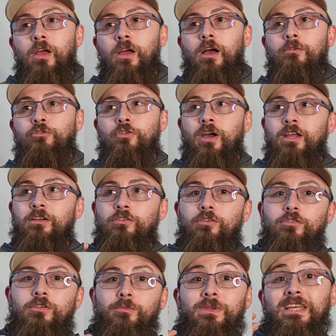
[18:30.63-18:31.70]
I'm trying to do
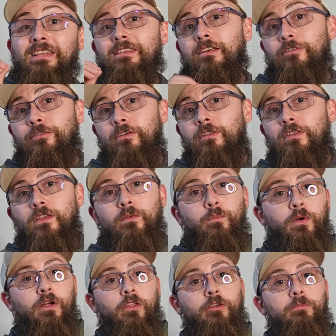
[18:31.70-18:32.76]
something different than what
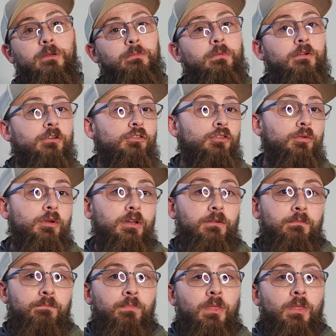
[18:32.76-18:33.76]
other people are doing.